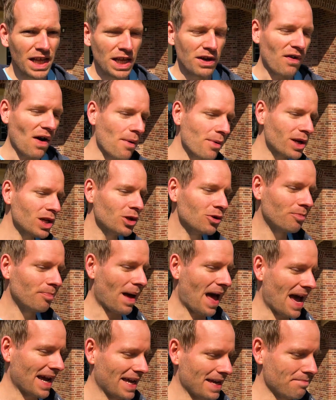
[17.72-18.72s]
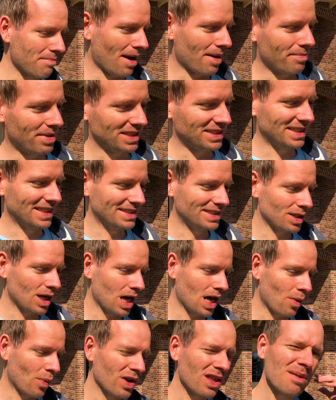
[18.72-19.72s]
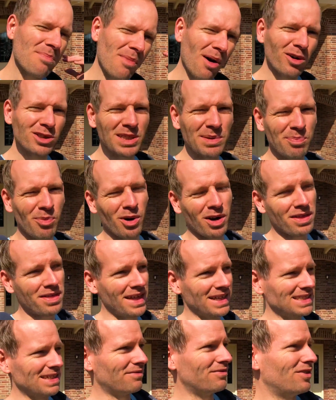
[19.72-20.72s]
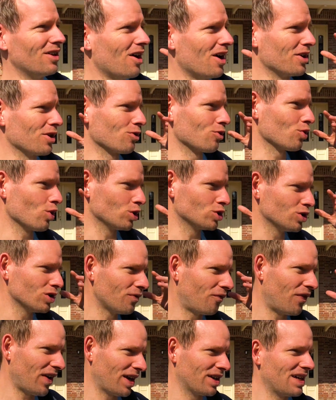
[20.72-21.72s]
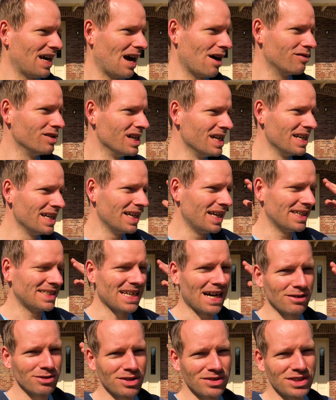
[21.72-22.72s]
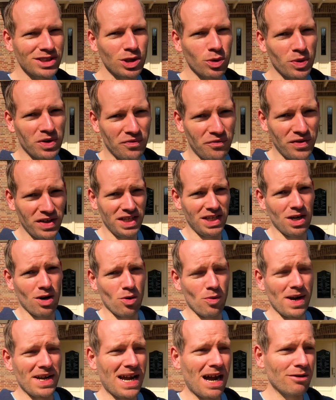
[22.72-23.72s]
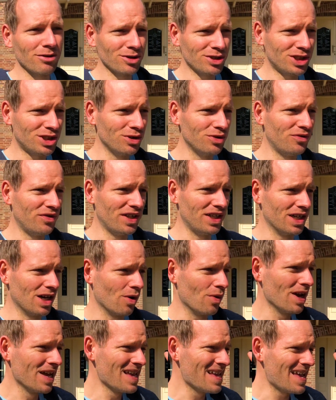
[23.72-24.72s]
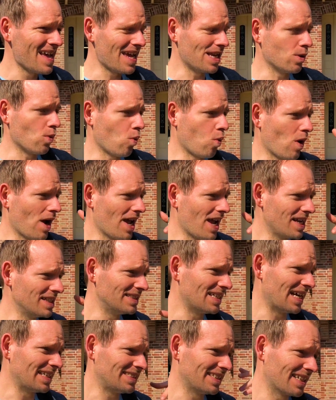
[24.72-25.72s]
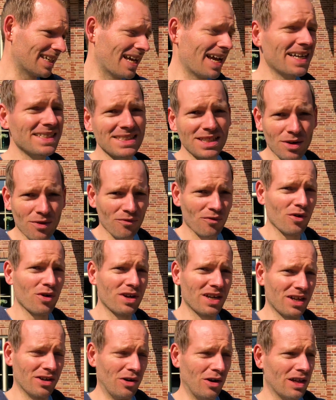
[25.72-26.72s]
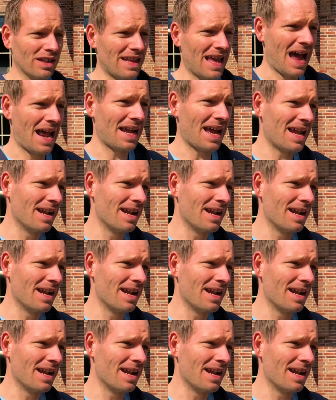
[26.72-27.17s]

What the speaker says: If I were to look back in my business, one of the most important things I've done or sort of figured out is how to deal with video, right? How to shoot video in a way that's engaging, converting and all of that.